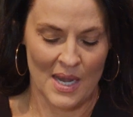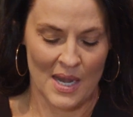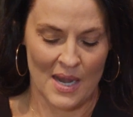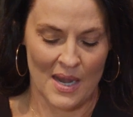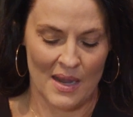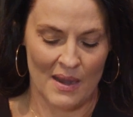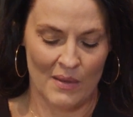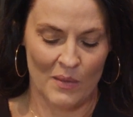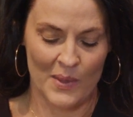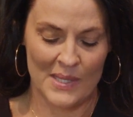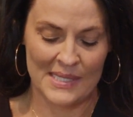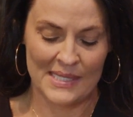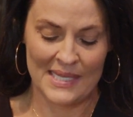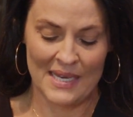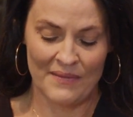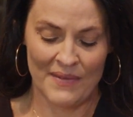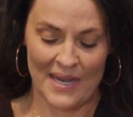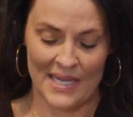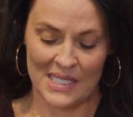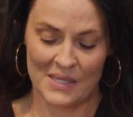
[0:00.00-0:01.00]
When
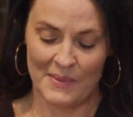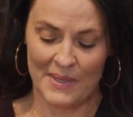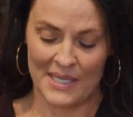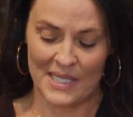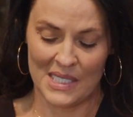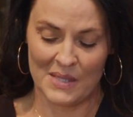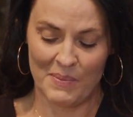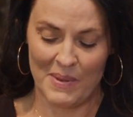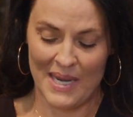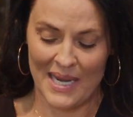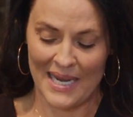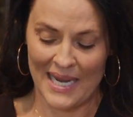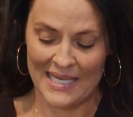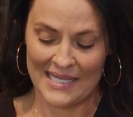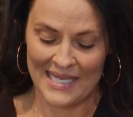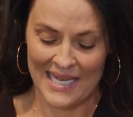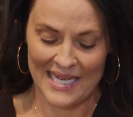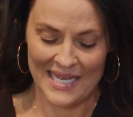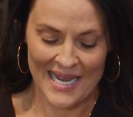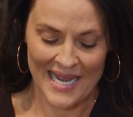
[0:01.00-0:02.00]
Steve asked me to speak, I
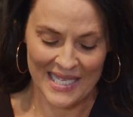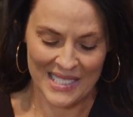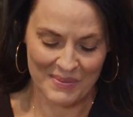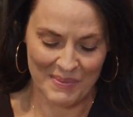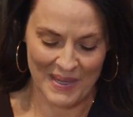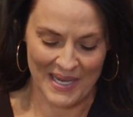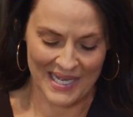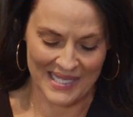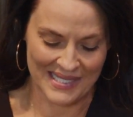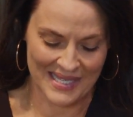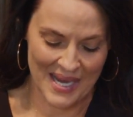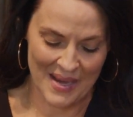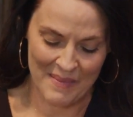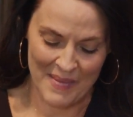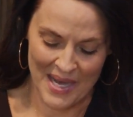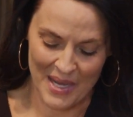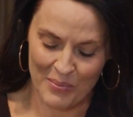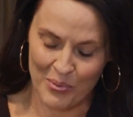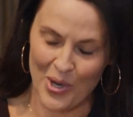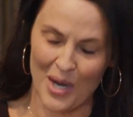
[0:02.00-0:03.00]
said yes because I
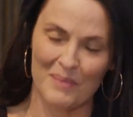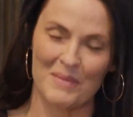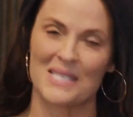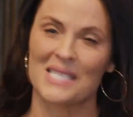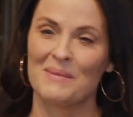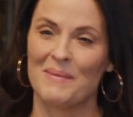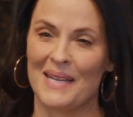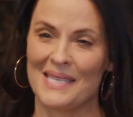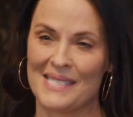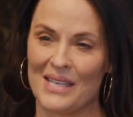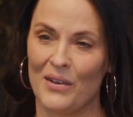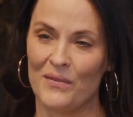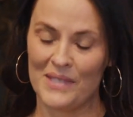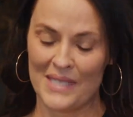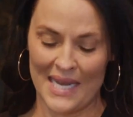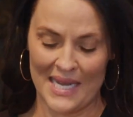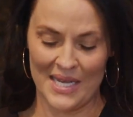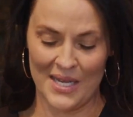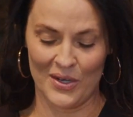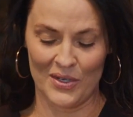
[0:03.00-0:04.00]
made a promise to myself
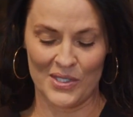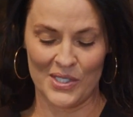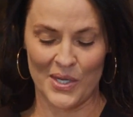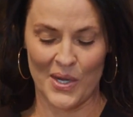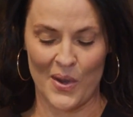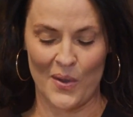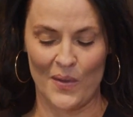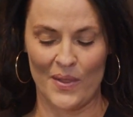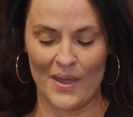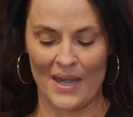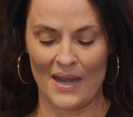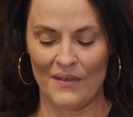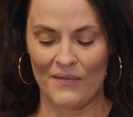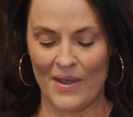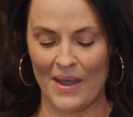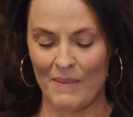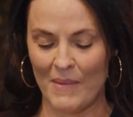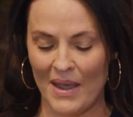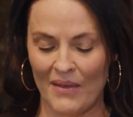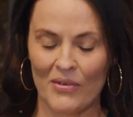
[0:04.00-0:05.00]
10 years ago that if
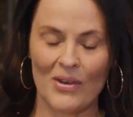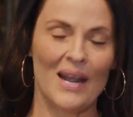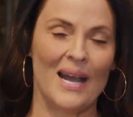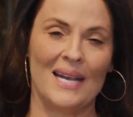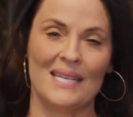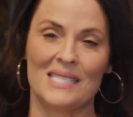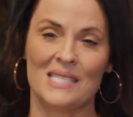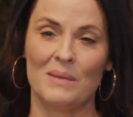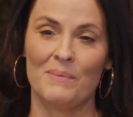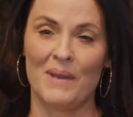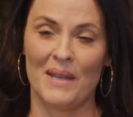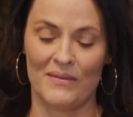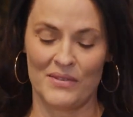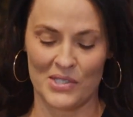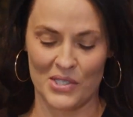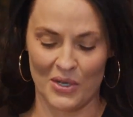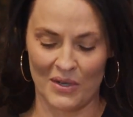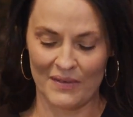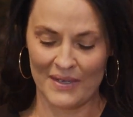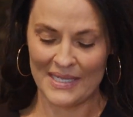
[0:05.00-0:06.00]
I'm ever asked to be of
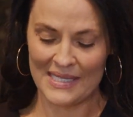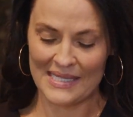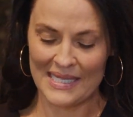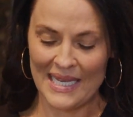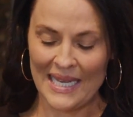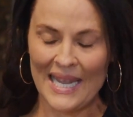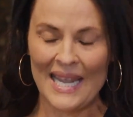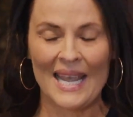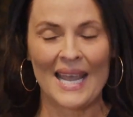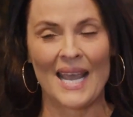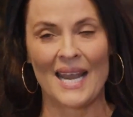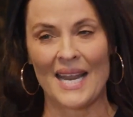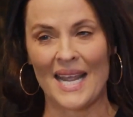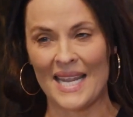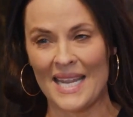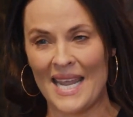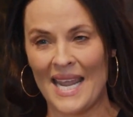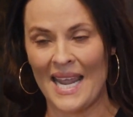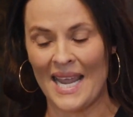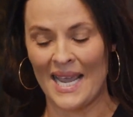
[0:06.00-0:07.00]
service, and I
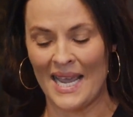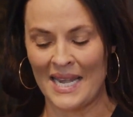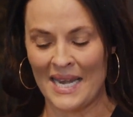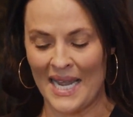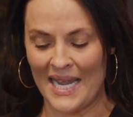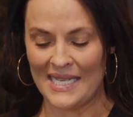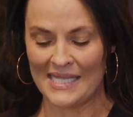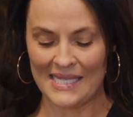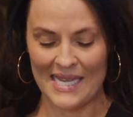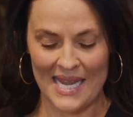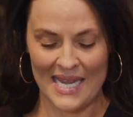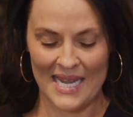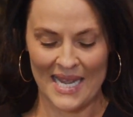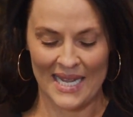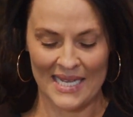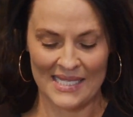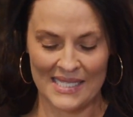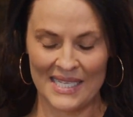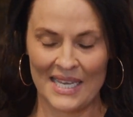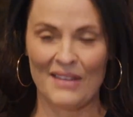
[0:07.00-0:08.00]
can, I say
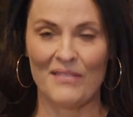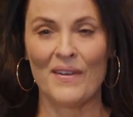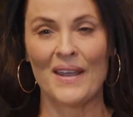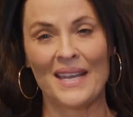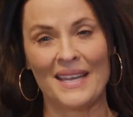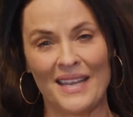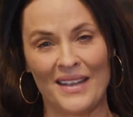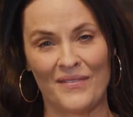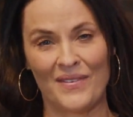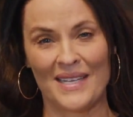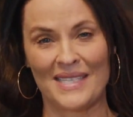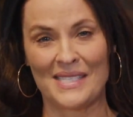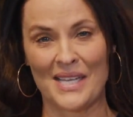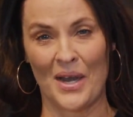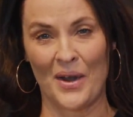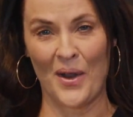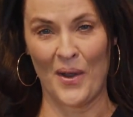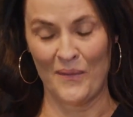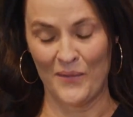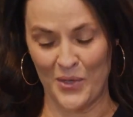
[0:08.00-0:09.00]
yes, even if it's
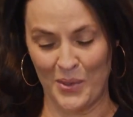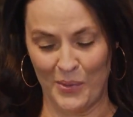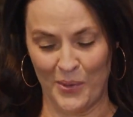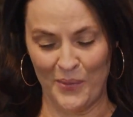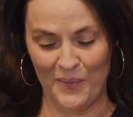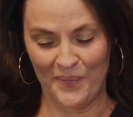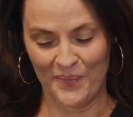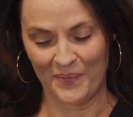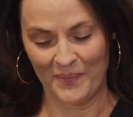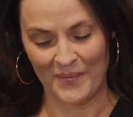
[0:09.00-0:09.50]
uncomfortable.